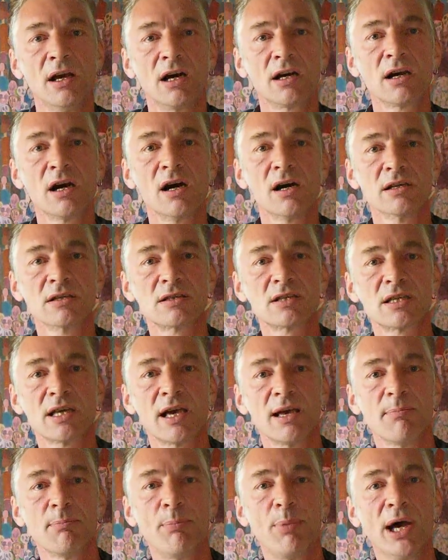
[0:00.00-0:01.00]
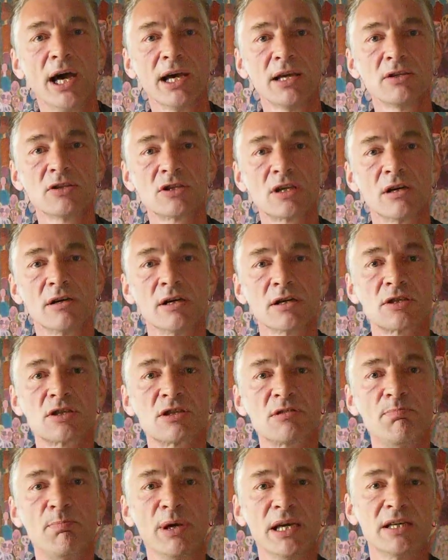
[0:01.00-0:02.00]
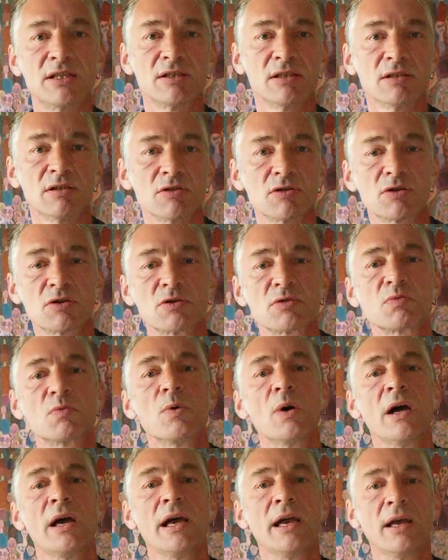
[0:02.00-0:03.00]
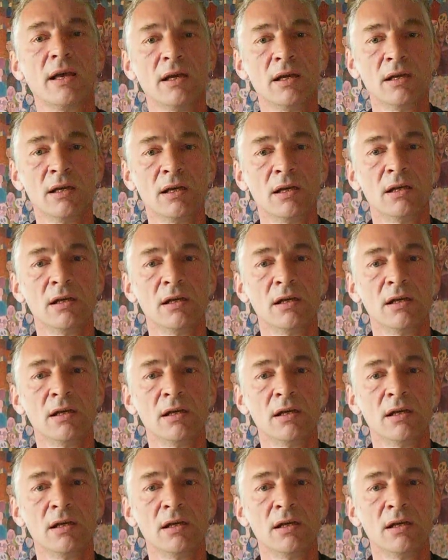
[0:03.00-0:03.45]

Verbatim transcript: I can't stand pain so I spit and swear.